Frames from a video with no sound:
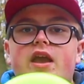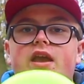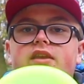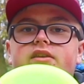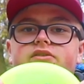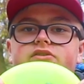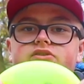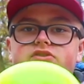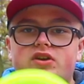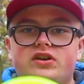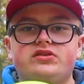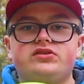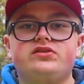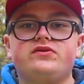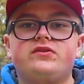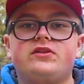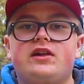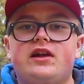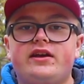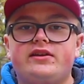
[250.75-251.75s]
and tons
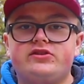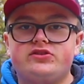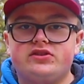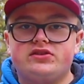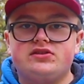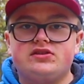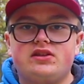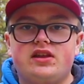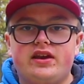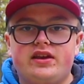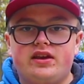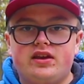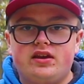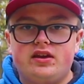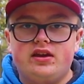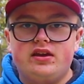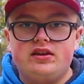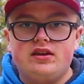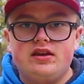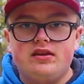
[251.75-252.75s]
of glide, just like
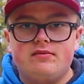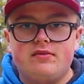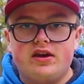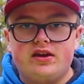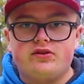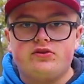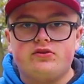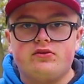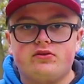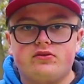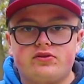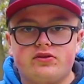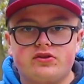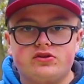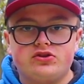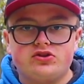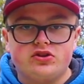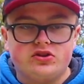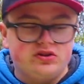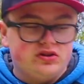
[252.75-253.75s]
an EMAC Truth
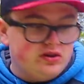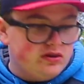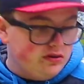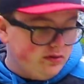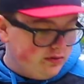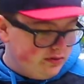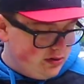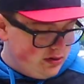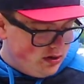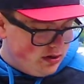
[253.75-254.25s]
should do.